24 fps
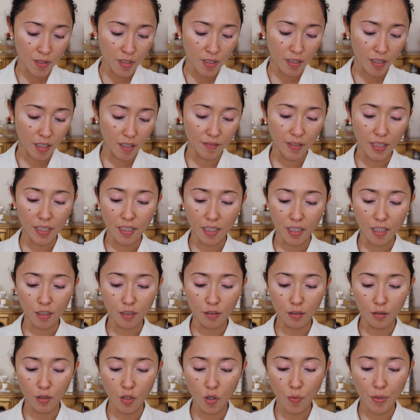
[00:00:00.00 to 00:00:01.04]
kind of like
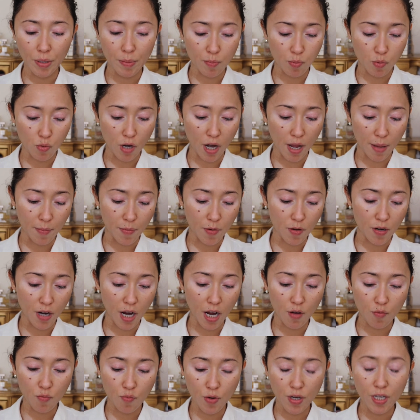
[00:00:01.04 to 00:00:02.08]
glowy primer. I
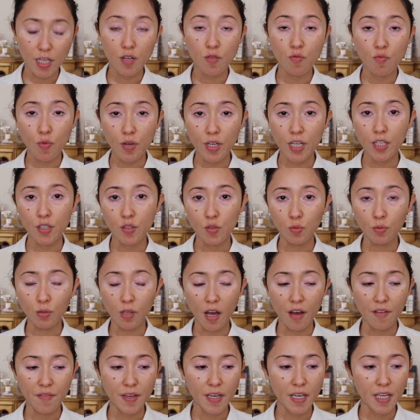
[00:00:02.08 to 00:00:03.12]
really do
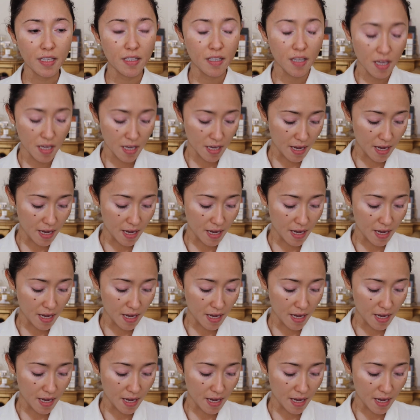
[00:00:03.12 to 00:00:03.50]
love it.